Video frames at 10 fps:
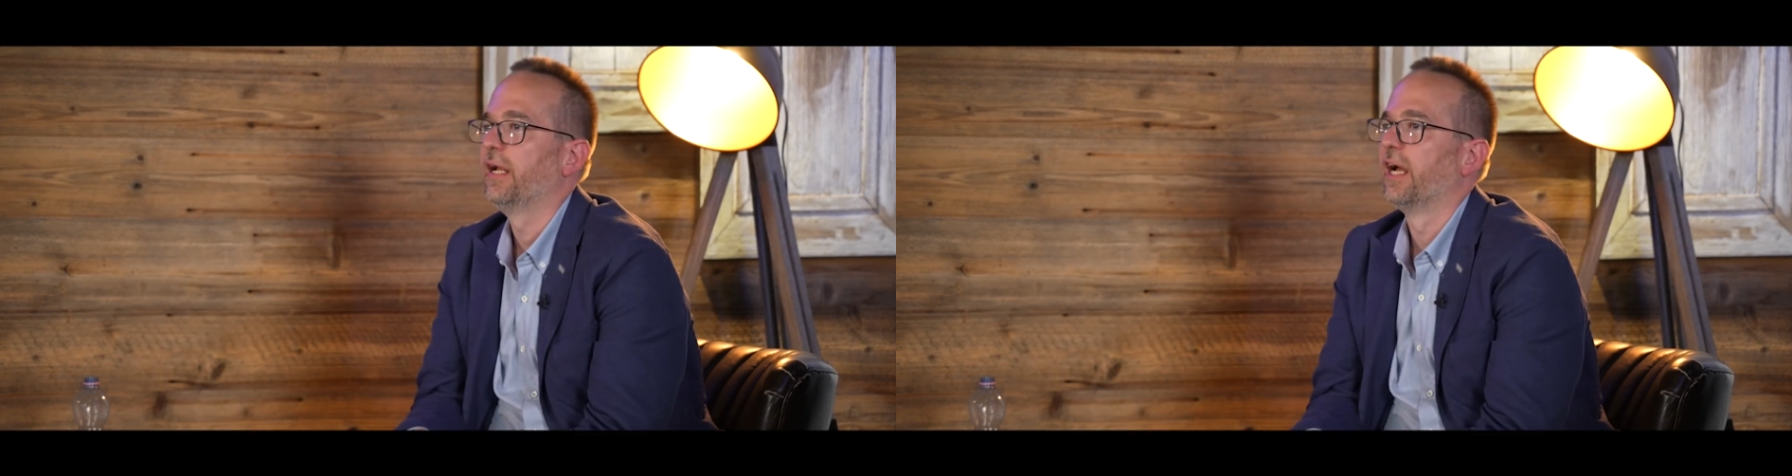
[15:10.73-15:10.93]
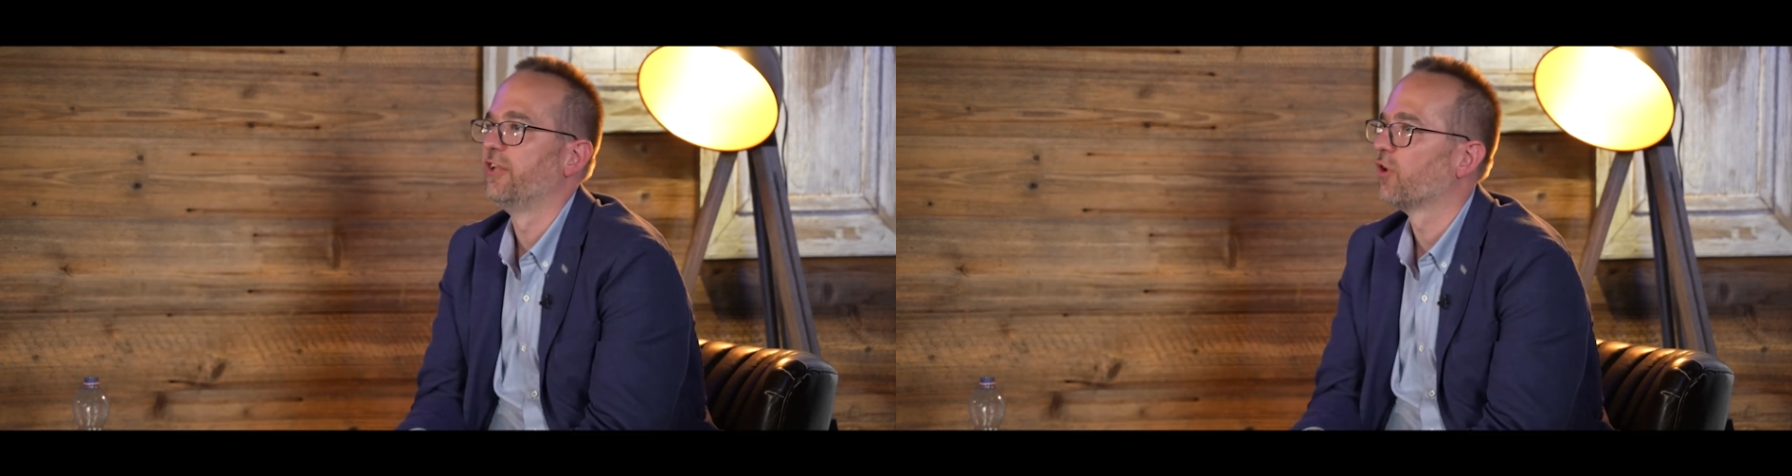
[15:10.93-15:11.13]

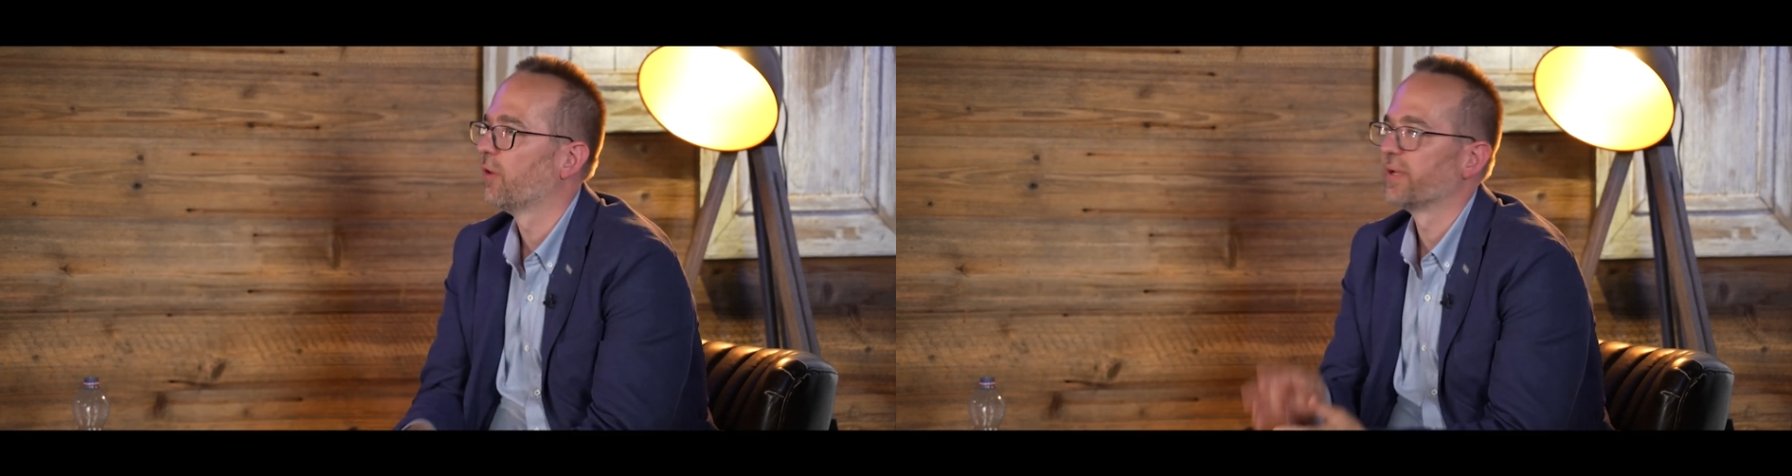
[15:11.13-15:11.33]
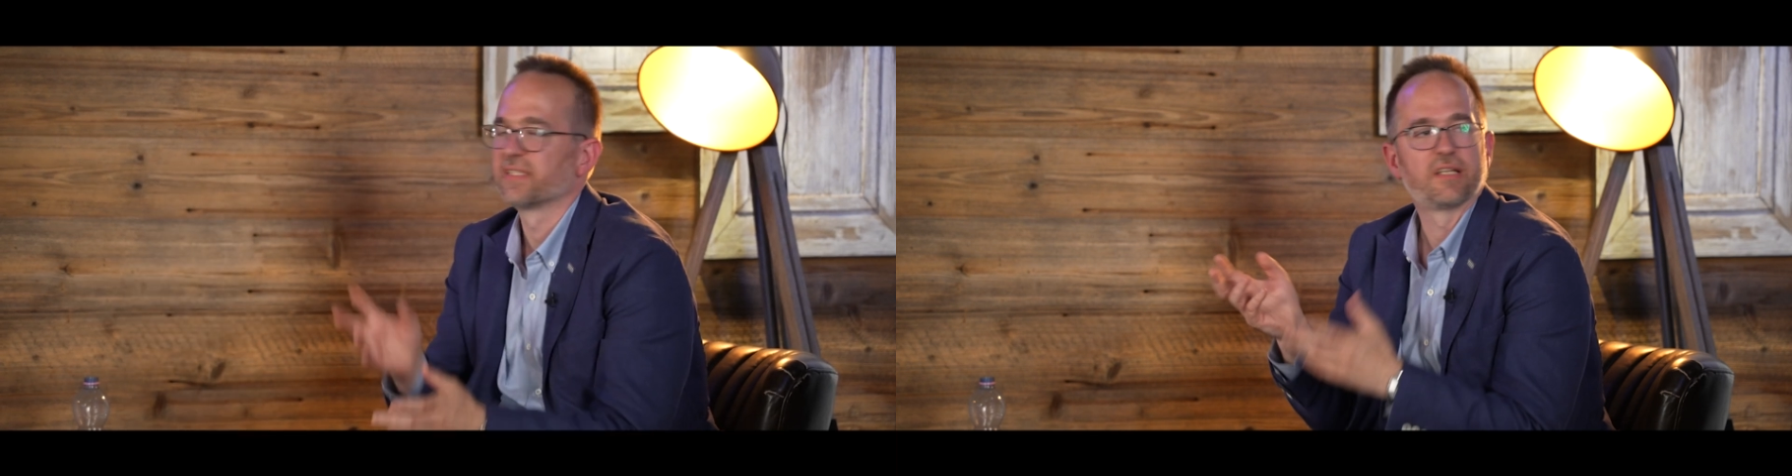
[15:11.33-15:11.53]
and
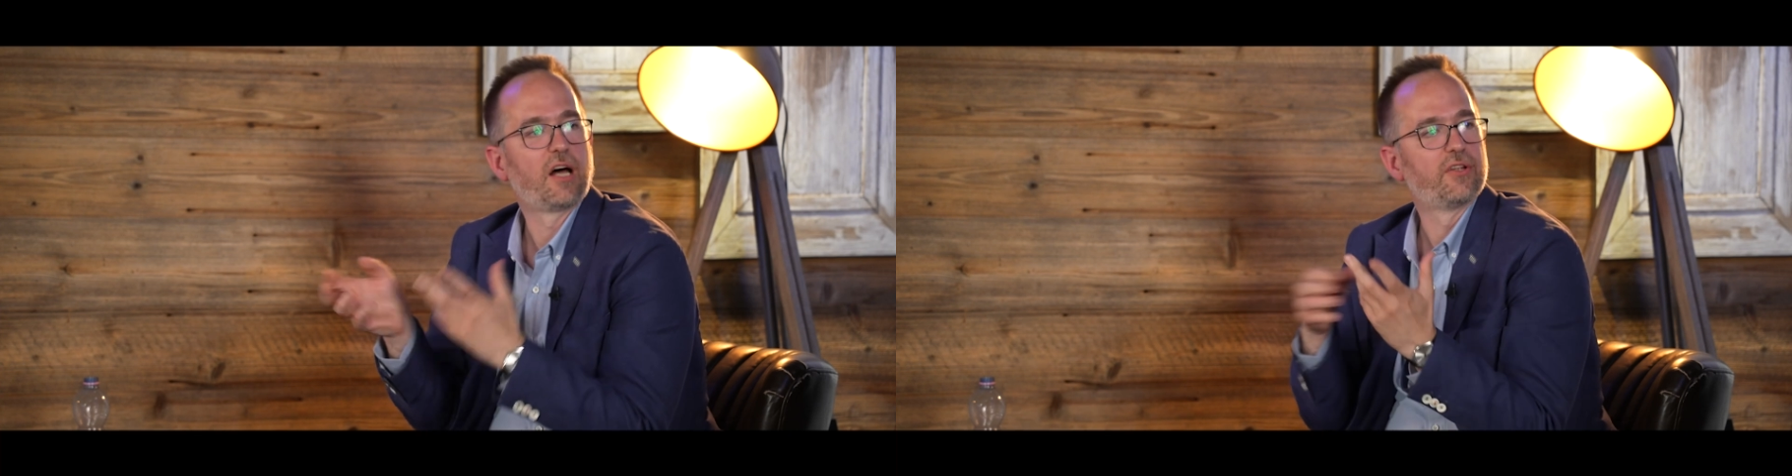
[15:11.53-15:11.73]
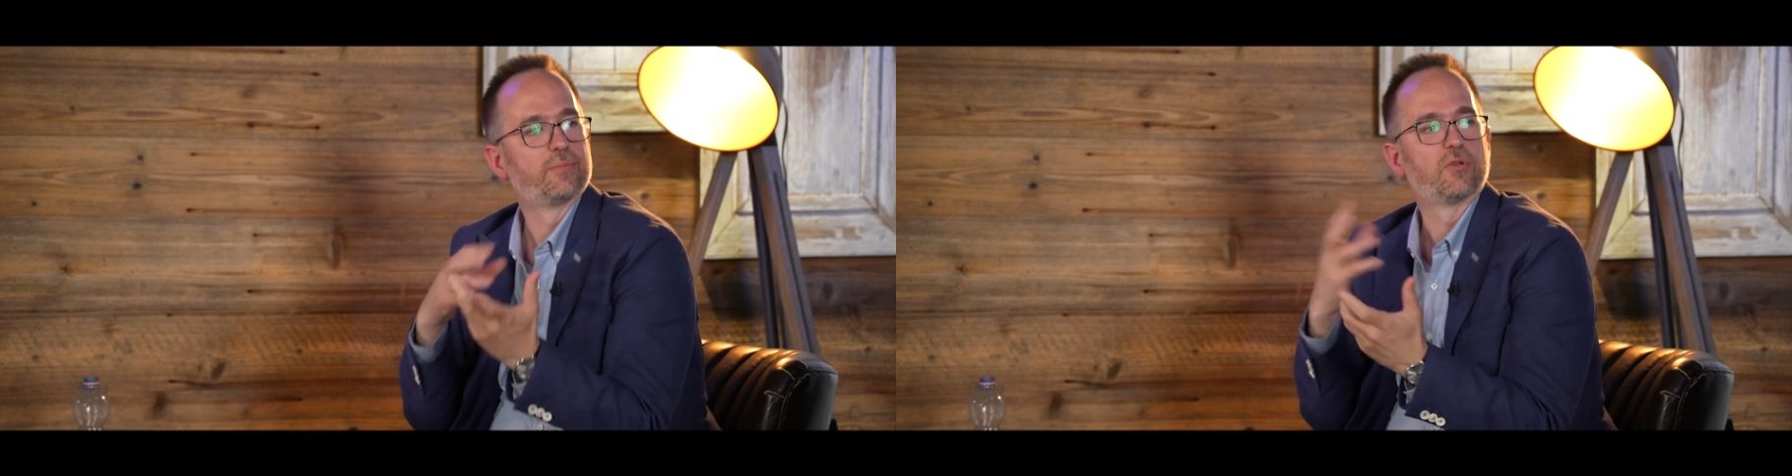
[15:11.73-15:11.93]
European
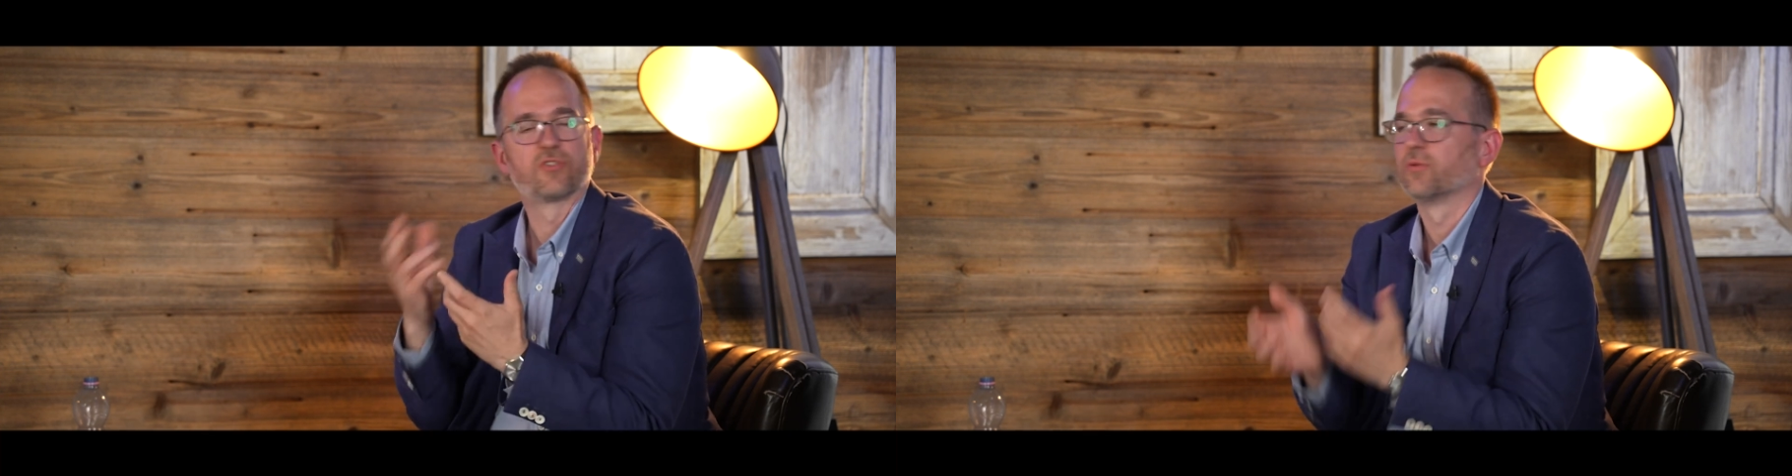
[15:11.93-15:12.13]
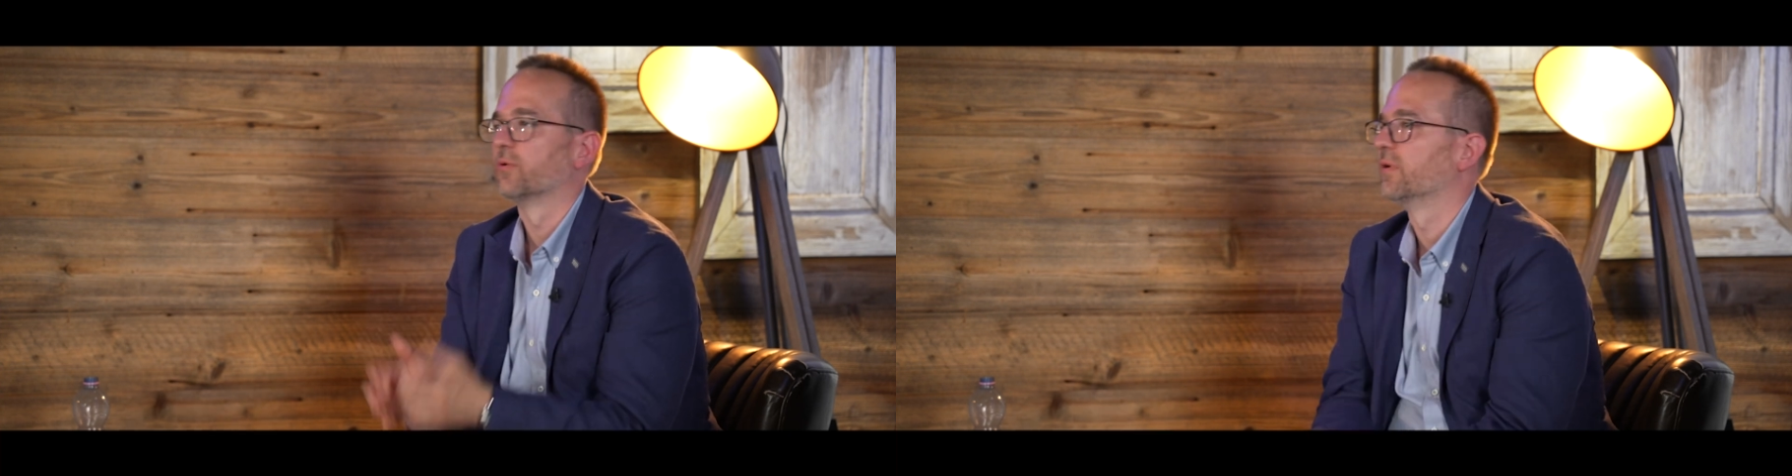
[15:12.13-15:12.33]
startups
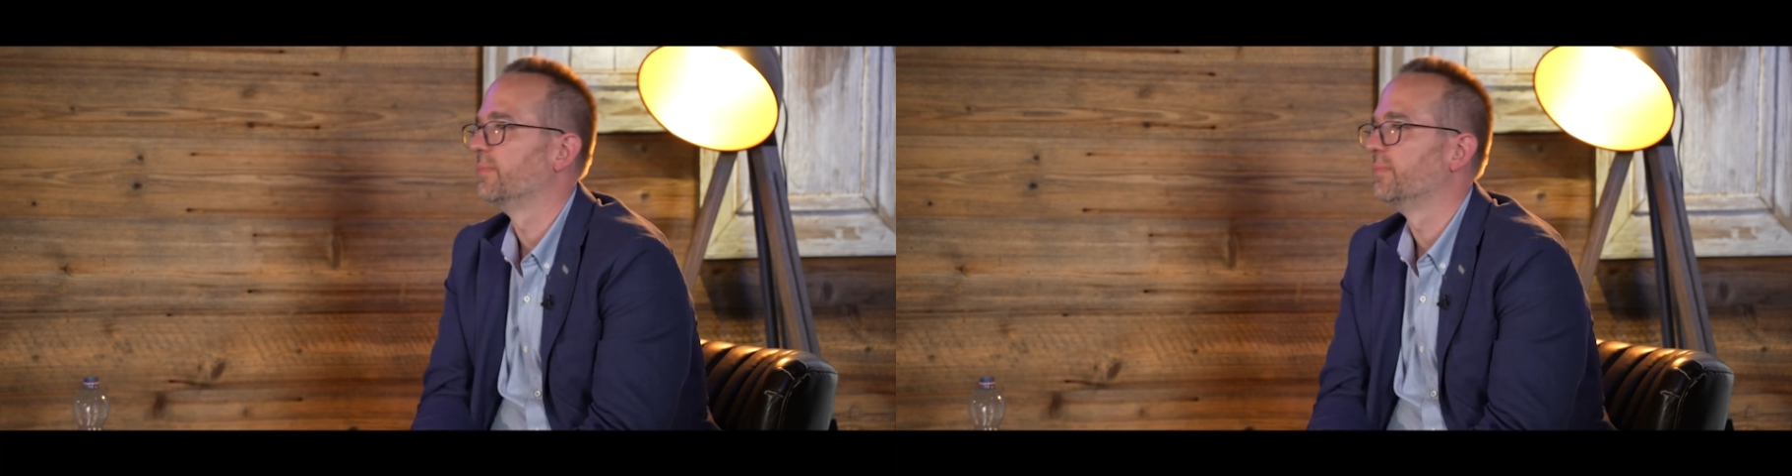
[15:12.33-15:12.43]
also